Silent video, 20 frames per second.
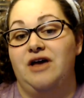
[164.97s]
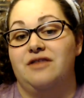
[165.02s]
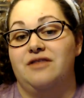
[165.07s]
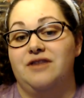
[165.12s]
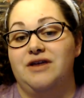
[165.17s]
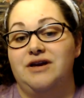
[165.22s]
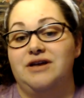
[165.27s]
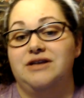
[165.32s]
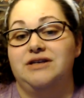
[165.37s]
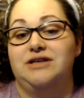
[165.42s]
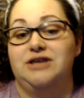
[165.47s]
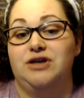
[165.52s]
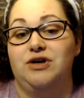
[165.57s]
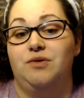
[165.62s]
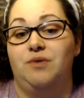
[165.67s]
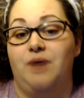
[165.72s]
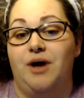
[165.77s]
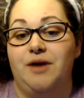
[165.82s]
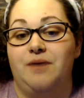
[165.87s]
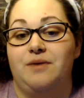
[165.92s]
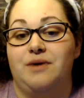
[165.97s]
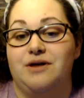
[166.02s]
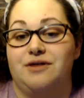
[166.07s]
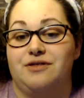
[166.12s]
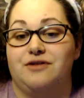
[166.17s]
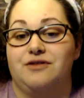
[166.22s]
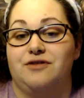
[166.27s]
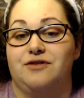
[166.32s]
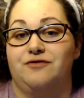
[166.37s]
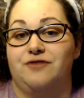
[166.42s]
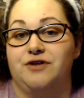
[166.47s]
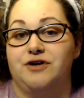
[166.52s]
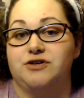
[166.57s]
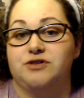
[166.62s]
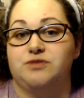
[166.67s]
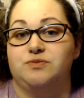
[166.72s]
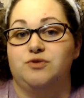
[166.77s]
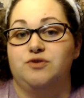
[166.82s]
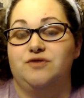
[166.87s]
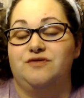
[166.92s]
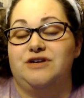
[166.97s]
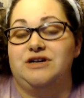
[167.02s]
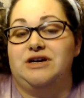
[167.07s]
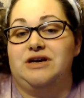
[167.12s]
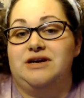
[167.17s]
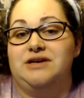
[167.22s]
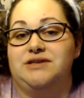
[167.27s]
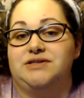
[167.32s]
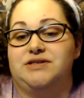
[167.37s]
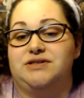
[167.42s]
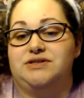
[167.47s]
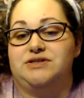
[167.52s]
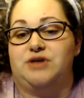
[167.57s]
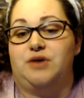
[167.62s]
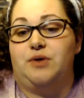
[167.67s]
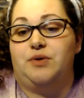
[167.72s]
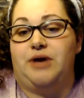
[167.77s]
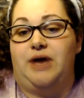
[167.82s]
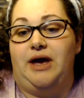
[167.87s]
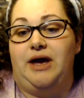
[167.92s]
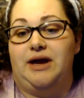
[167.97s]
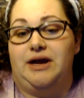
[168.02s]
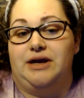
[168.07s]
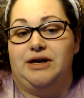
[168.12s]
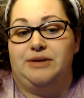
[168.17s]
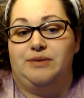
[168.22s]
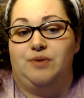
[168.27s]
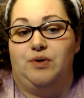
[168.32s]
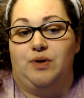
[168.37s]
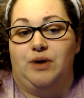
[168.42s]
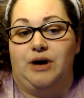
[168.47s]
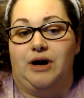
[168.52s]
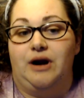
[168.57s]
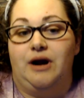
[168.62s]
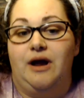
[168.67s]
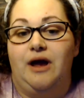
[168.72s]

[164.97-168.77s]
they could get away with in the first movie isn't okay anymore.